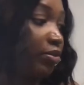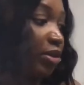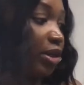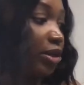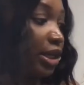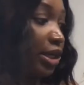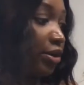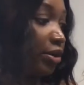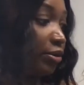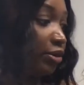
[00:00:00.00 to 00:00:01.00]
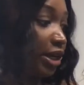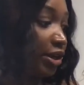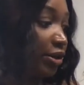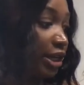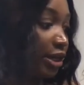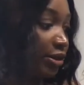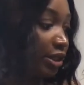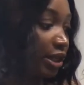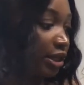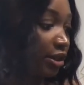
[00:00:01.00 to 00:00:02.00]
You know, add it right here on the
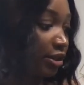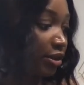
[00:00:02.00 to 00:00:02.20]
outside.